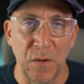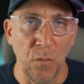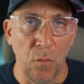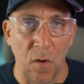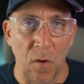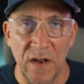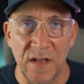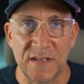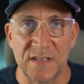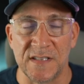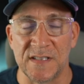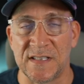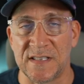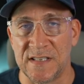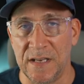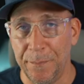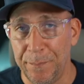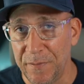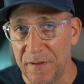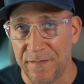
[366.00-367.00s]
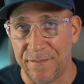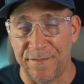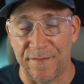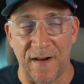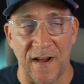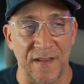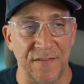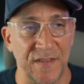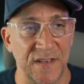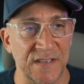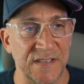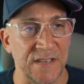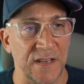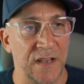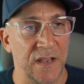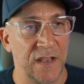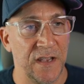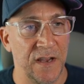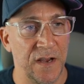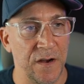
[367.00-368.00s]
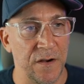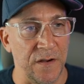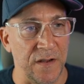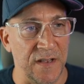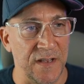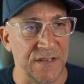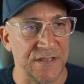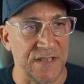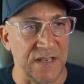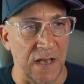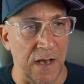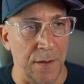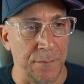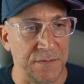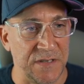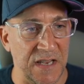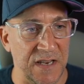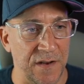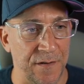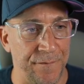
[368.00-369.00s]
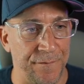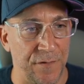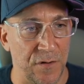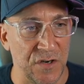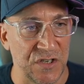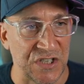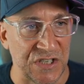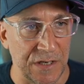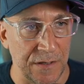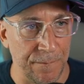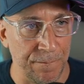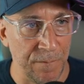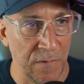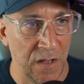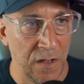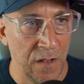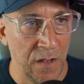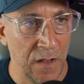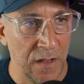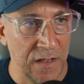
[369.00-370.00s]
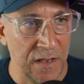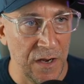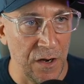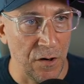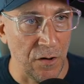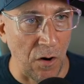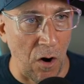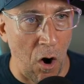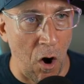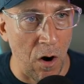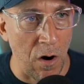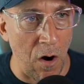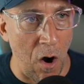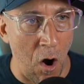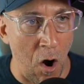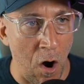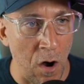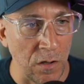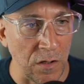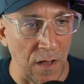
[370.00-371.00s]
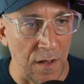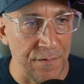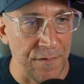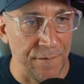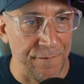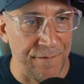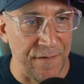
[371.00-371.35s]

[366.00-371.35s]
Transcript: we wanted to simplify this, here is the updated version. Here are all of the